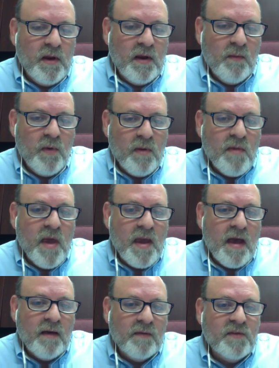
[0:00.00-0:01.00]
And we may
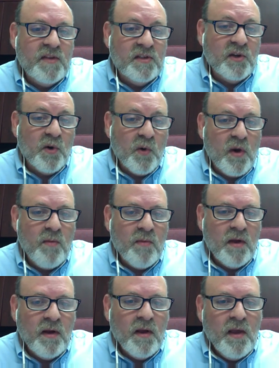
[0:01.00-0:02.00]
have
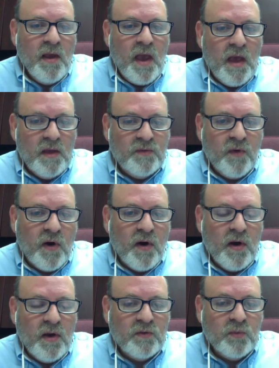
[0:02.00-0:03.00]
disagreement as far
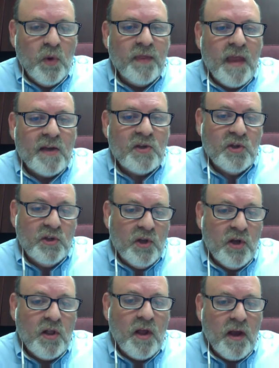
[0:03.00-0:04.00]
as what that should
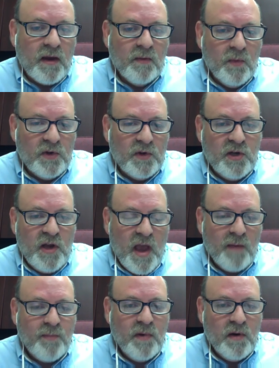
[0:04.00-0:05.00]
look like and what should
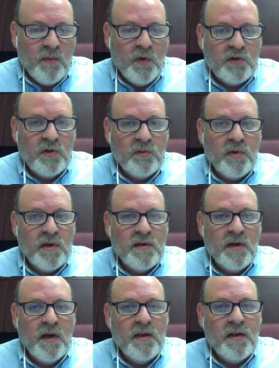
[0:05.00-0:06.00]
happen and what should be
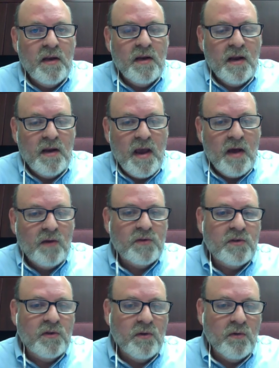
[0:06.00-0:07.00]
done, and how
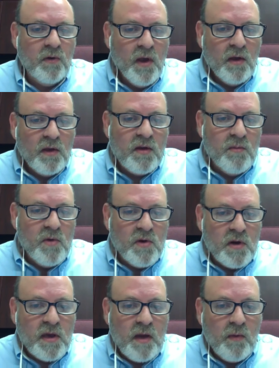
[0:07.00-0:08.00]
to
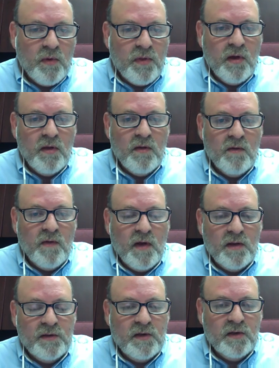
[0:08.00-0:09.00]
communicate with the other
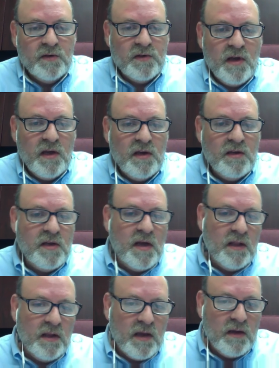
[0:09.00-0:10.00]
volunteers and how to
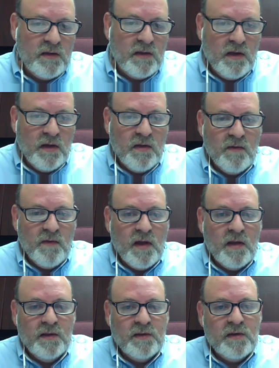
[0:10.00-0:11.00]
delegate to the other
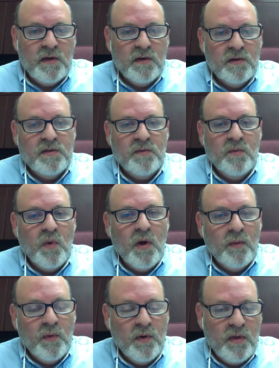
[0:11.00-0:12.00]
volunteers and
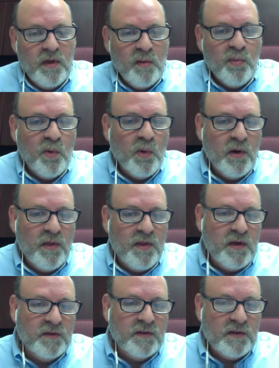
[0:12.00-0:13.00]
what were the important
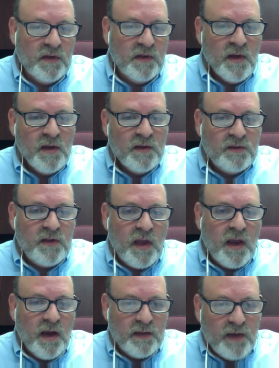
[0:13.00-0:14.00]
things to
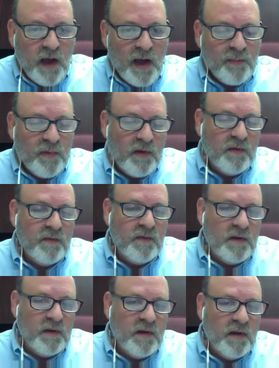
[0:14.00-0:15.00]
stay on top of
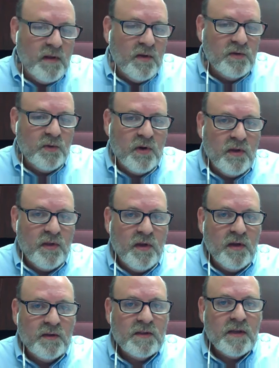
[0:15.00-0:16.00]
and those sort of
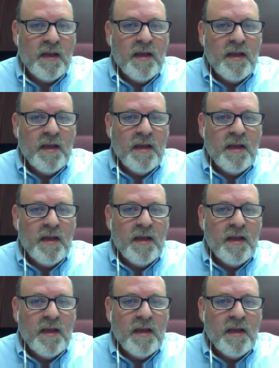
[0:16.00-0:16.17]
things.